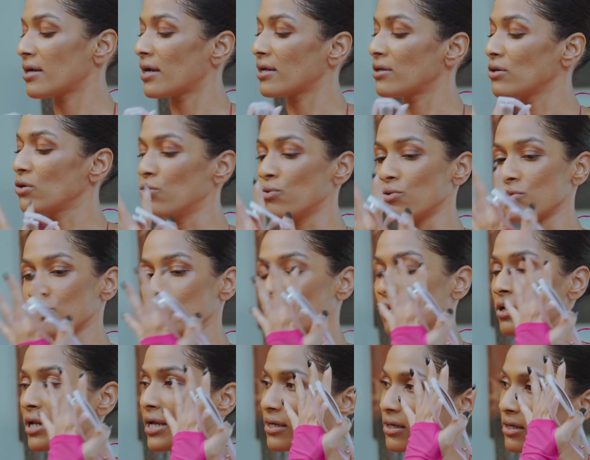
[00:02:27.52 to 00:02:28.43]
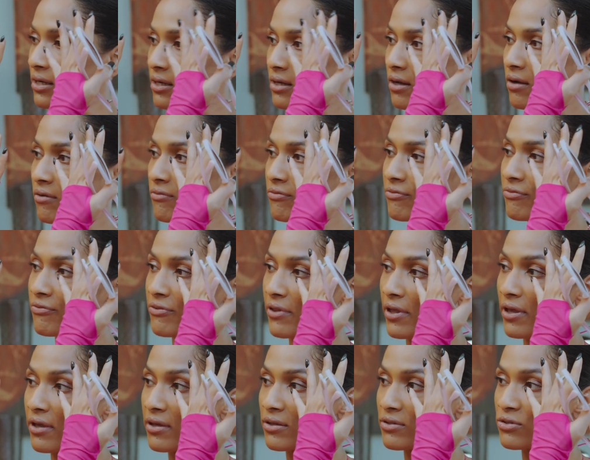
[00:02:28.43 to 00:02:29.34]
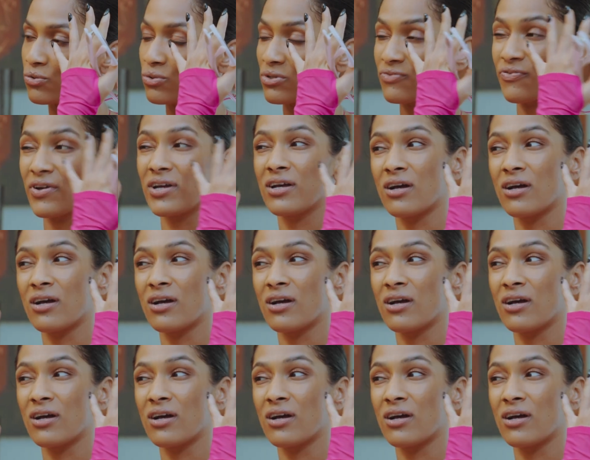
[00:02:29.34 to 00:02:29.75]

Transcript: kind of goes on like a glove there, so it's very